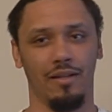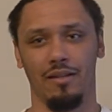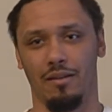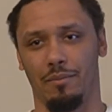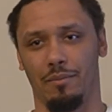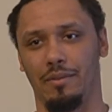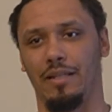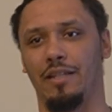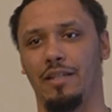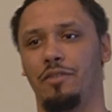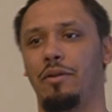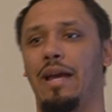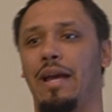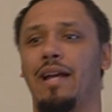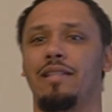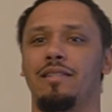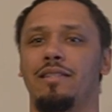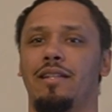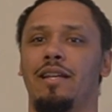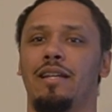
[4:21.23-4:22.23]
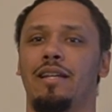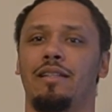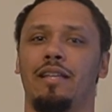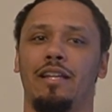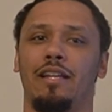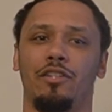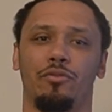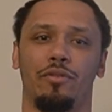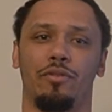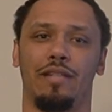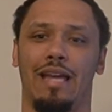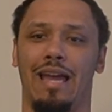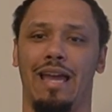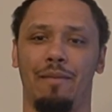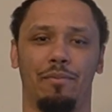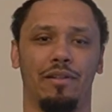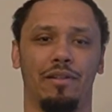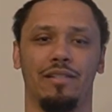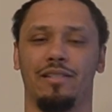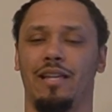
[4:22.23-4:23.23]
But then you add to that the injuries that
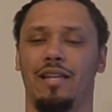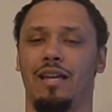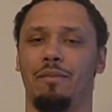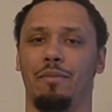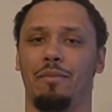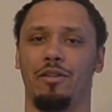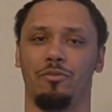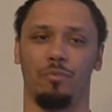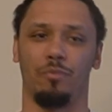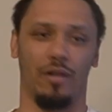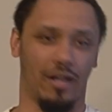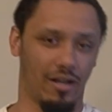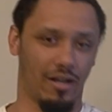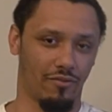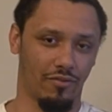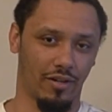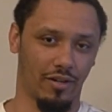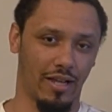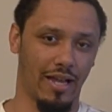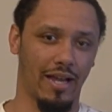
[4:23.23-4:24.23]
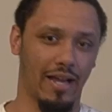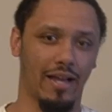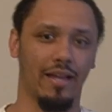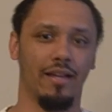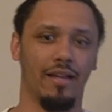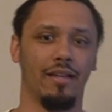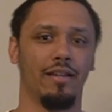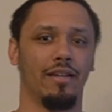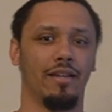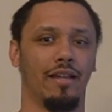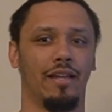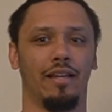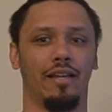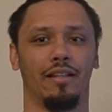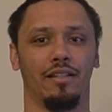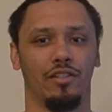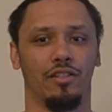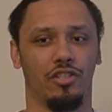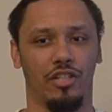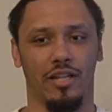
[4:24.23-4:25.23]
happened this game. Mitch McGovern got hit in
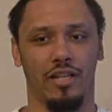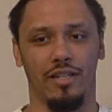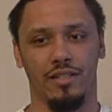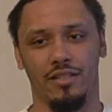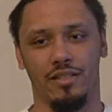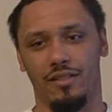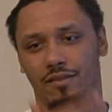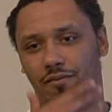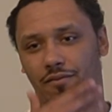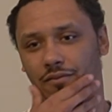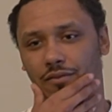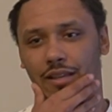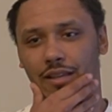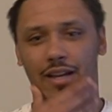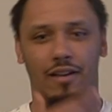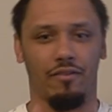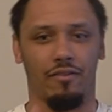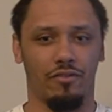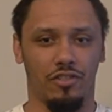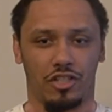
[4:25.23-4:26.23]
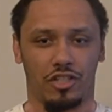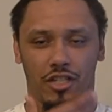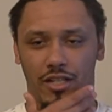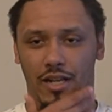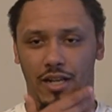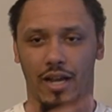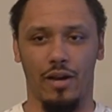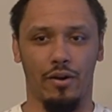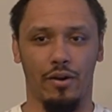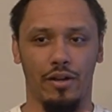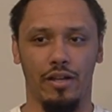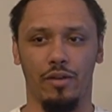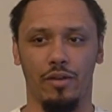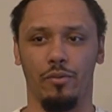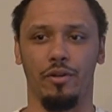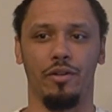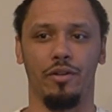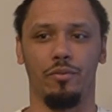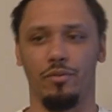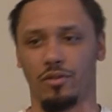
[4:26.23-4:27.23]
the chest, neck, chin area where
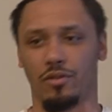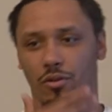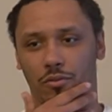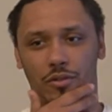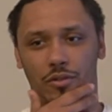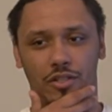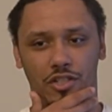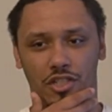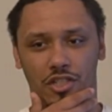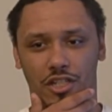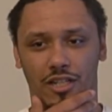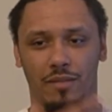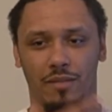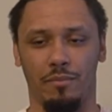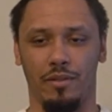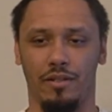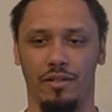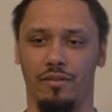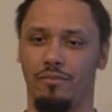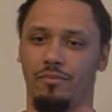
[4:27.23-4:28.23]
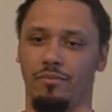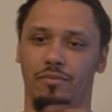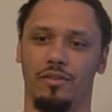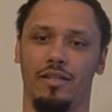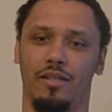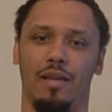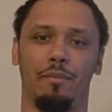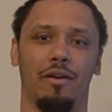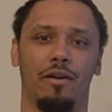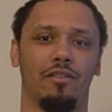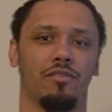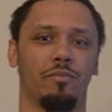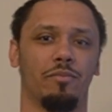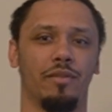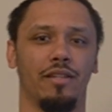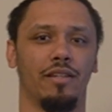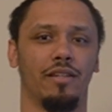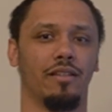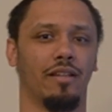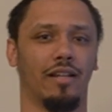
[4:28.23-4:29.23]
he was holding his chin, but it came out to
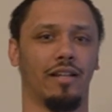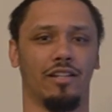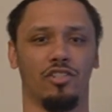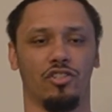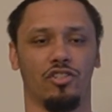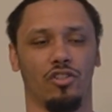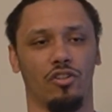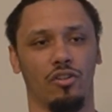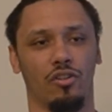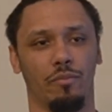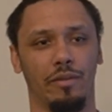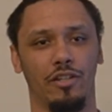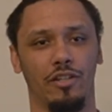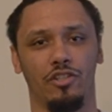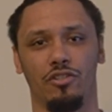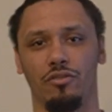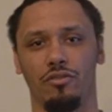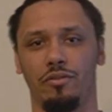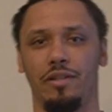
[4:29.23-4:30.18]
be like a sternum issue.